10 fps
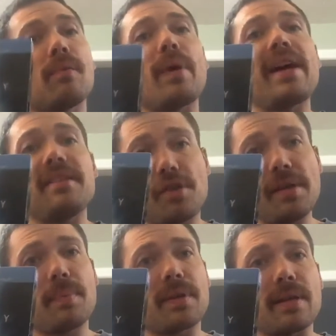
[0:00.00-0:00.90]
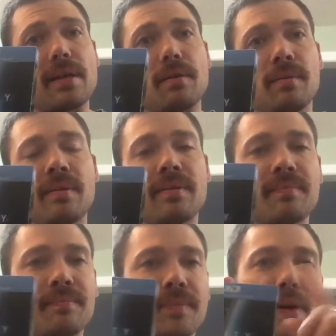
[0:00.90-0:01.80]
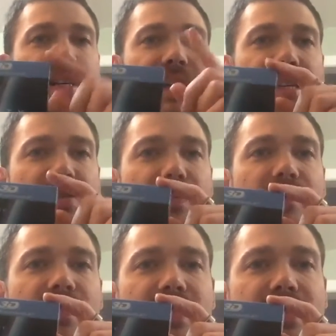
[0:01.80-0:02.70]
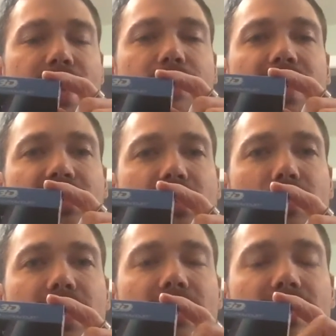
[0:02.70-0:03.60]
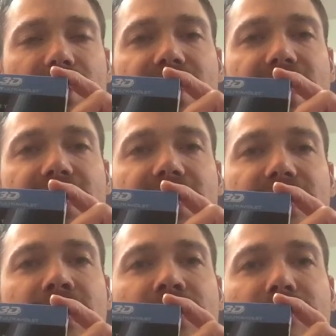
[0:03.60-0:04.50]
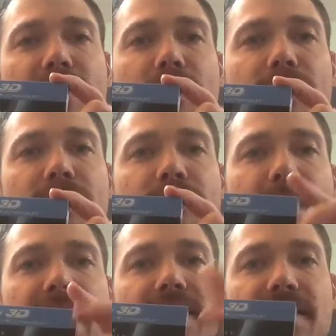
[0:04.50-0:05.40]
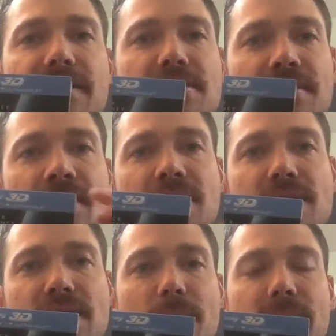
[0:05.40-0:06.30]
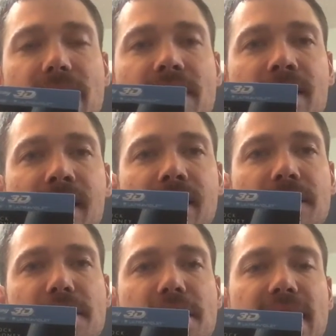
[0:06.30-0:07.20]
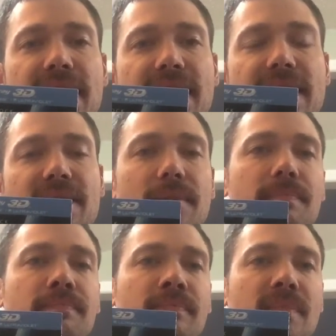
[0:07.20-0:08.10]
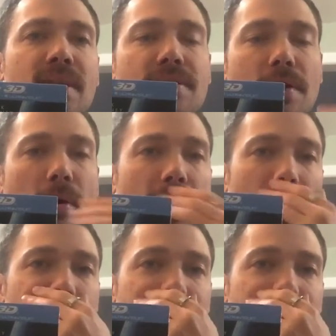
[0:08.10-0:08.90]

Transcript: Way cheaper though I did get this from $10 US or Canadian from back in some United Kingdom, so that